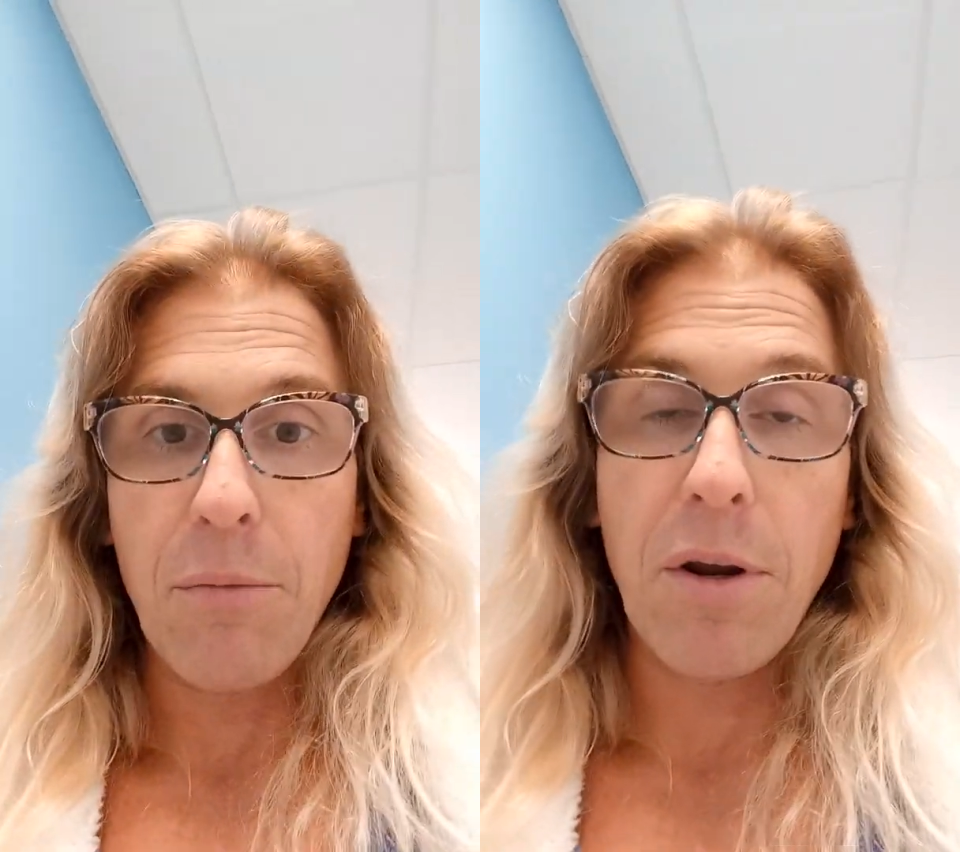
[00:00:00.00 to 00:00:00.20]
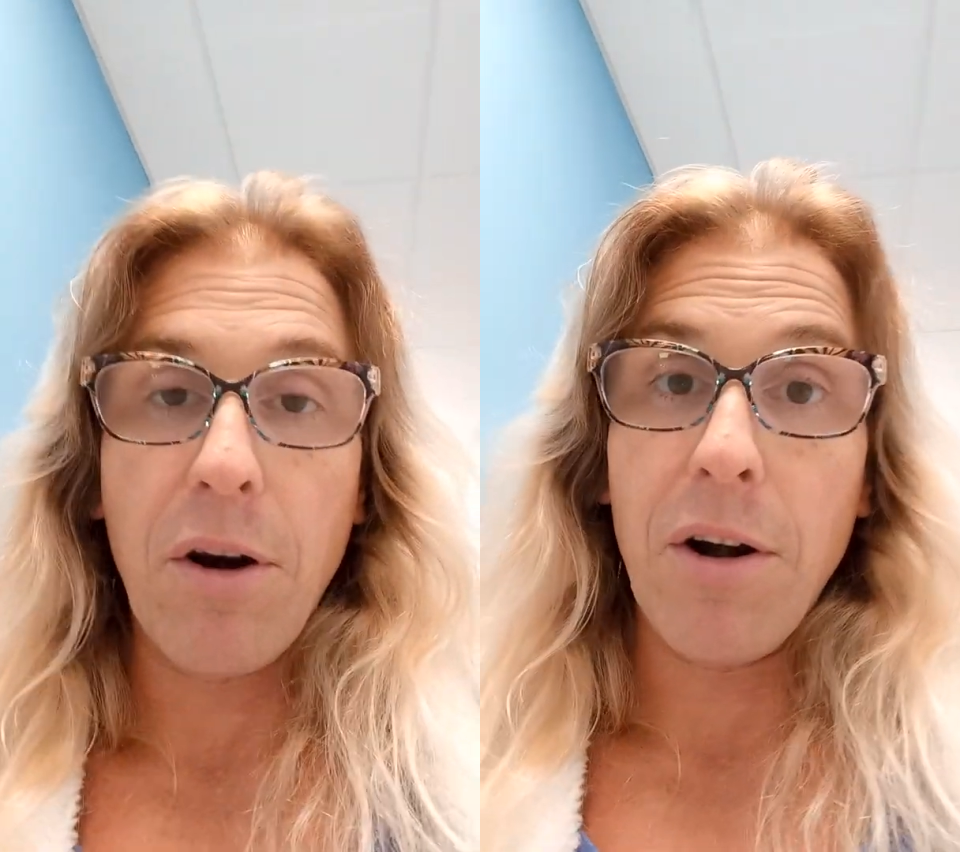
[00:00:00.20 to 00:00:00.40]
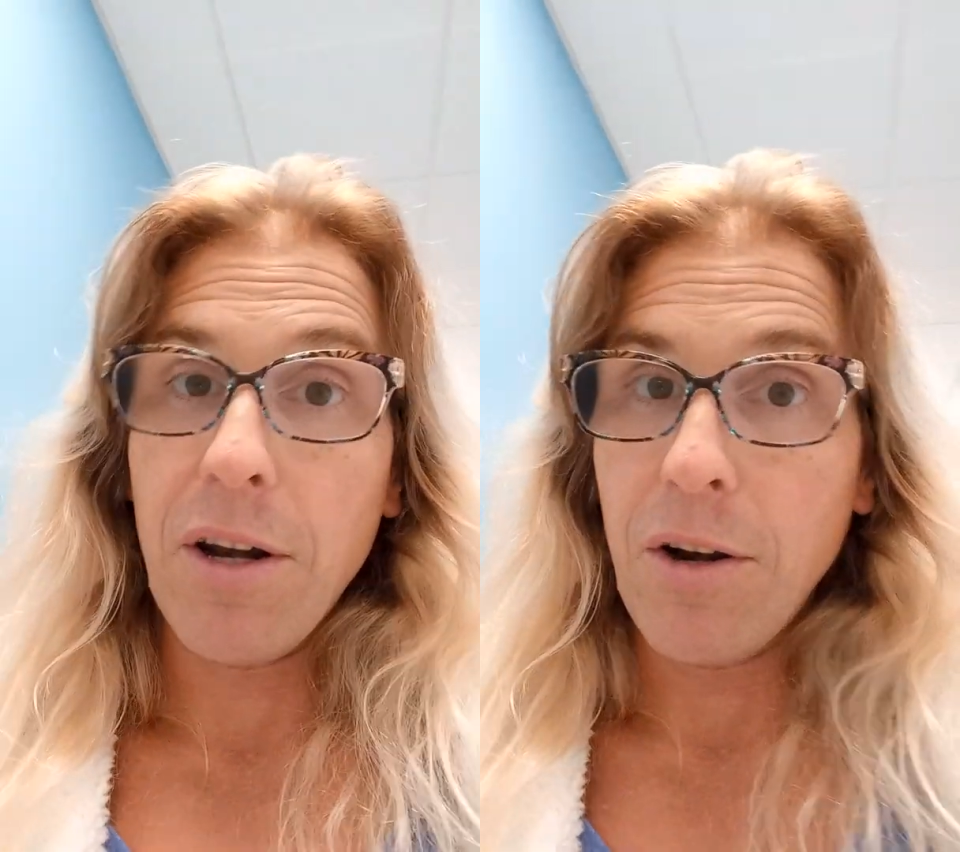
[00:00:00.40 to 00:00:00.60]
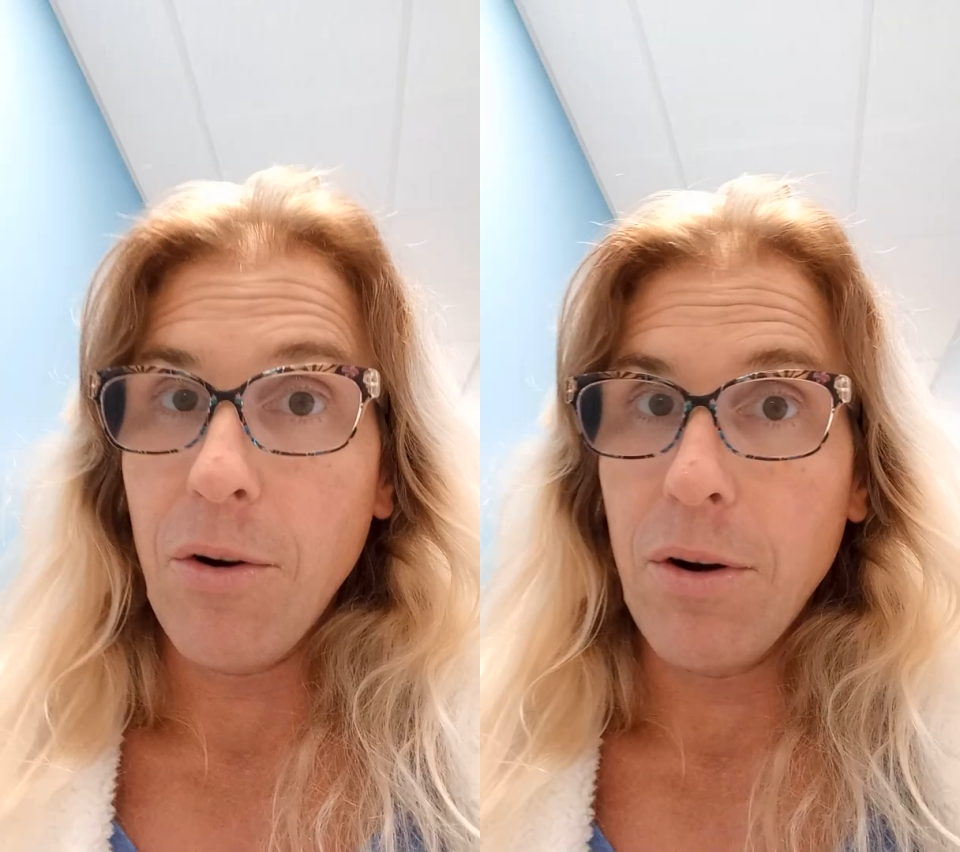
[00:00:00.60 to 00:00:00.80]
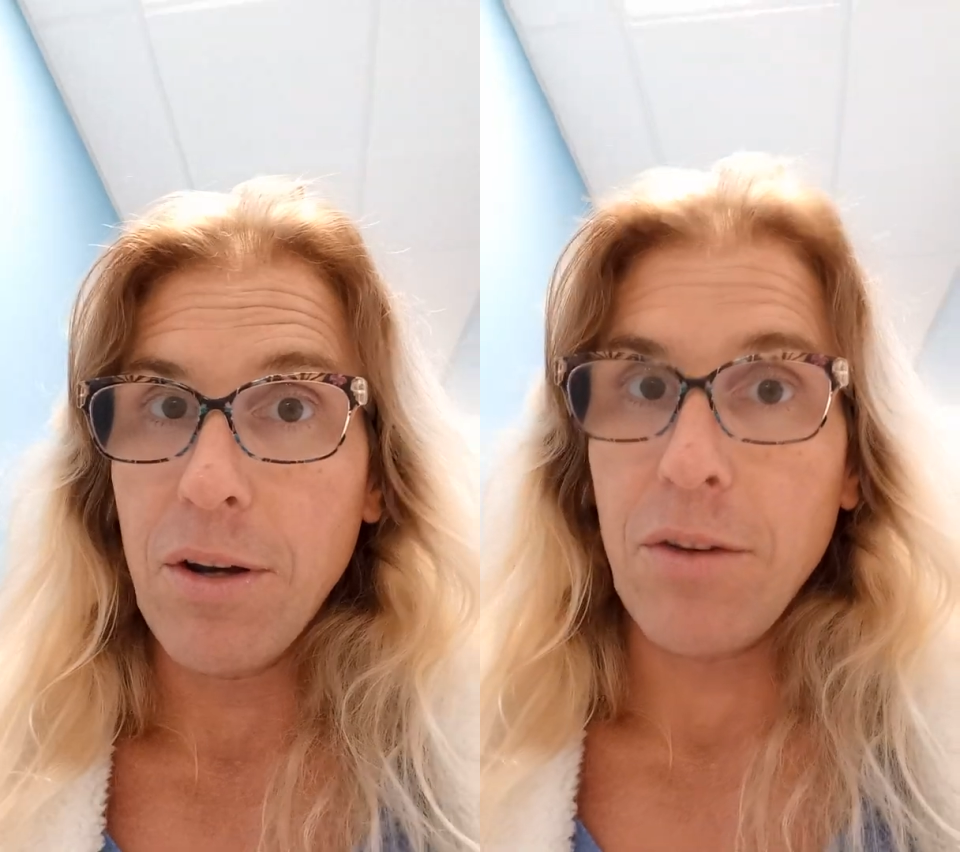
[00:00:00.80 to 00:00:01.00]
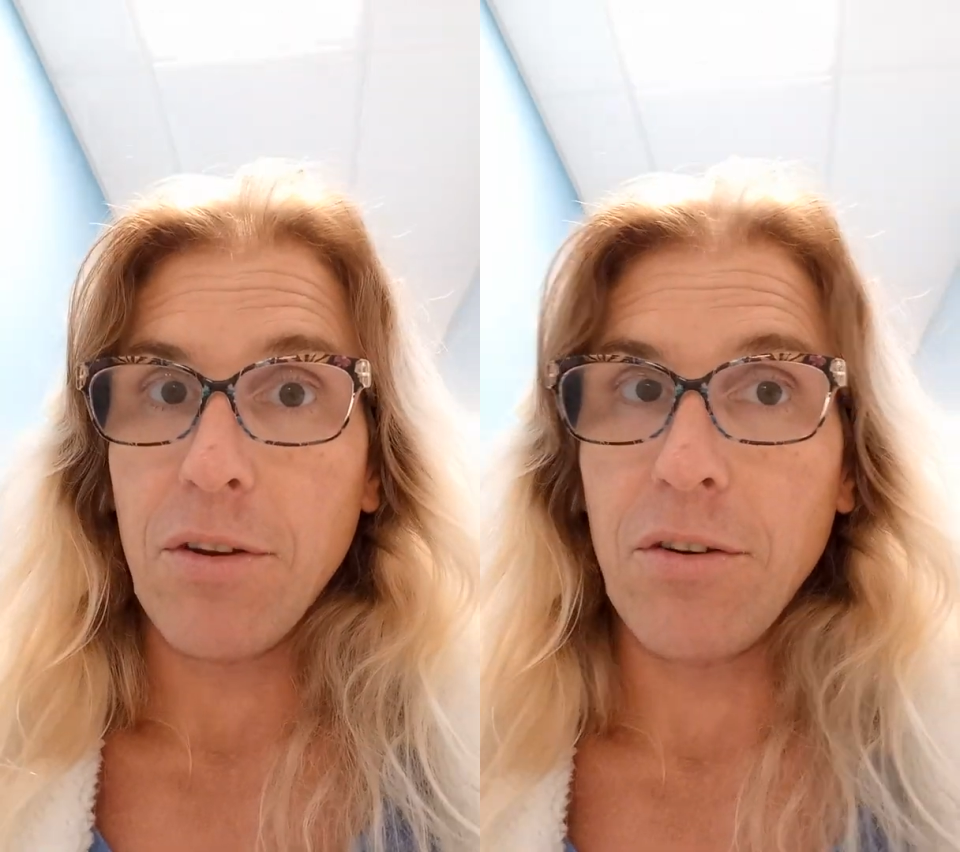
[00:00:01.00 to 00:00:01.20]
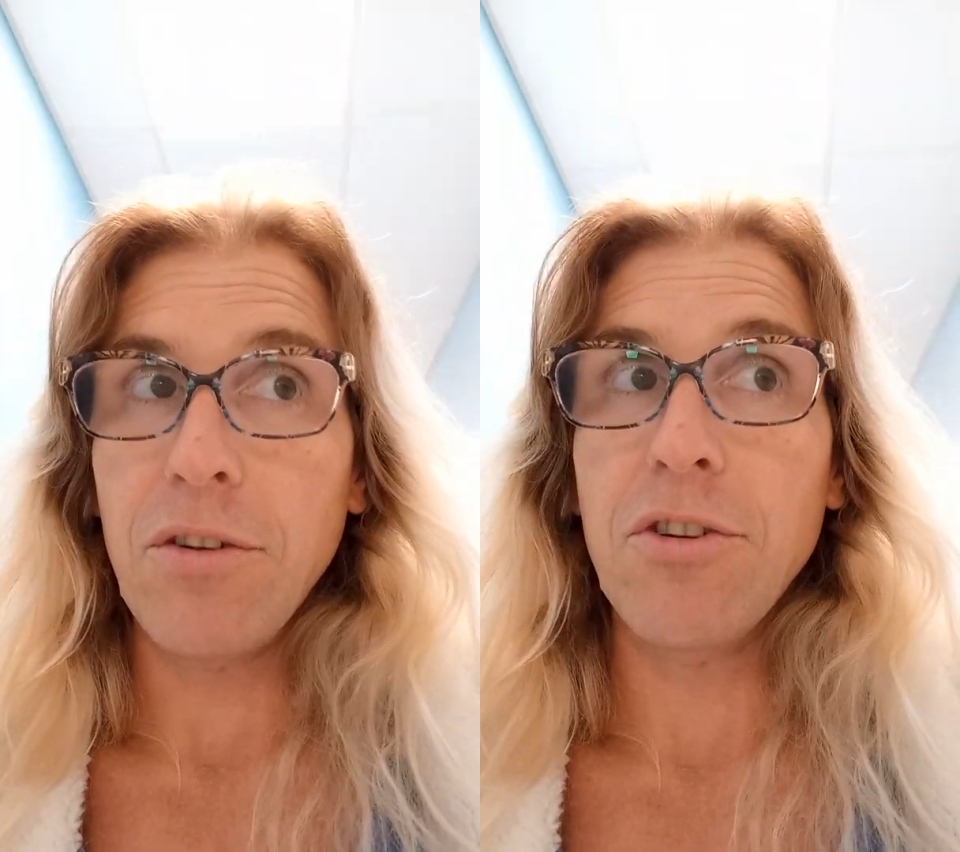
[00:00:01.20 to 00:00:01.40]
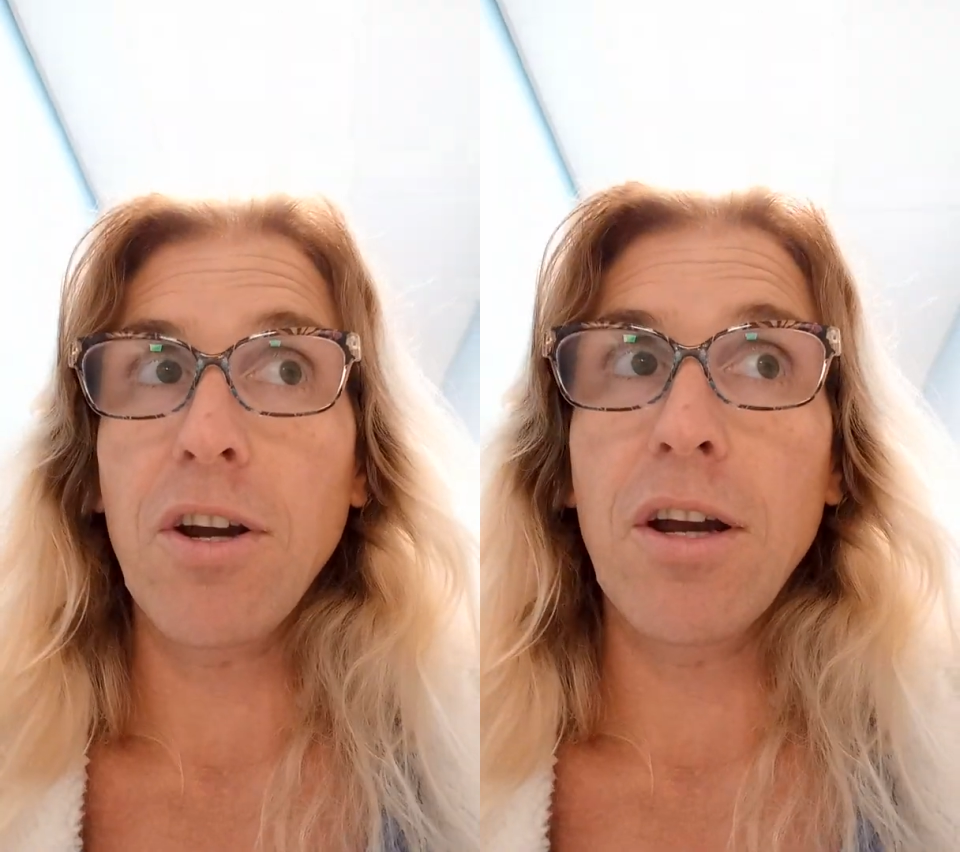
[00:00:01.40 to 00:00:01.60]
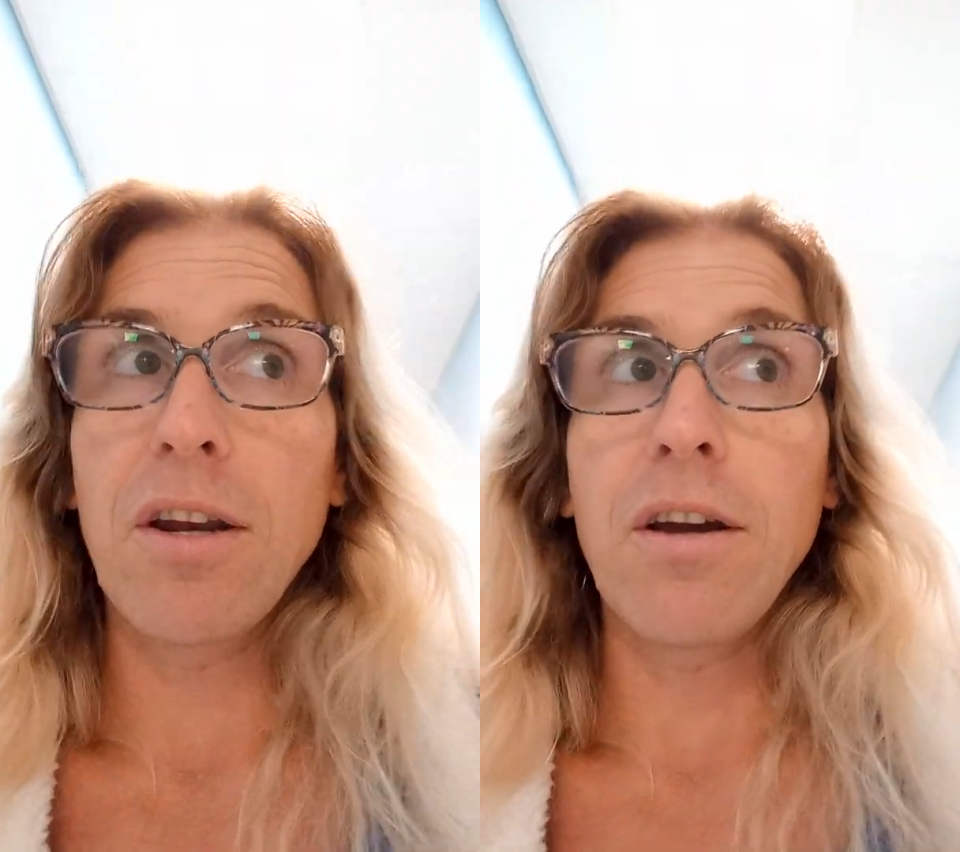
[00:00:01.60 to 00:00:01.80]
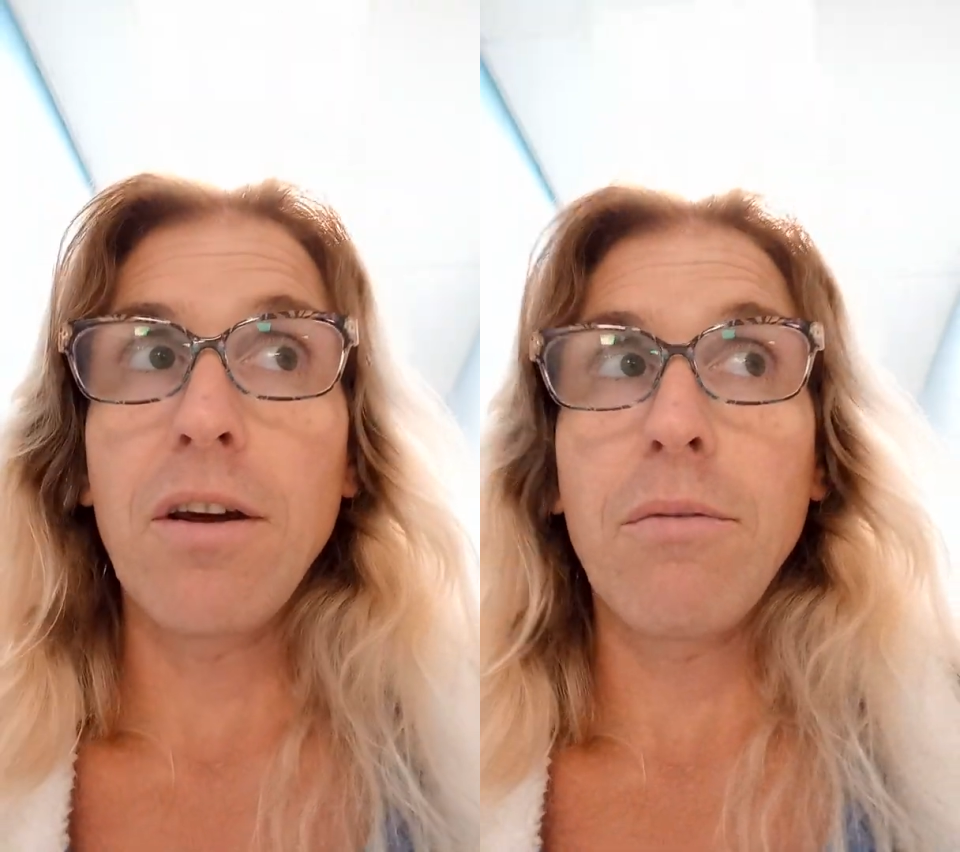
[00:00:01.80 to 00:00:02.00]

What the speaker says: we already know it does because of China,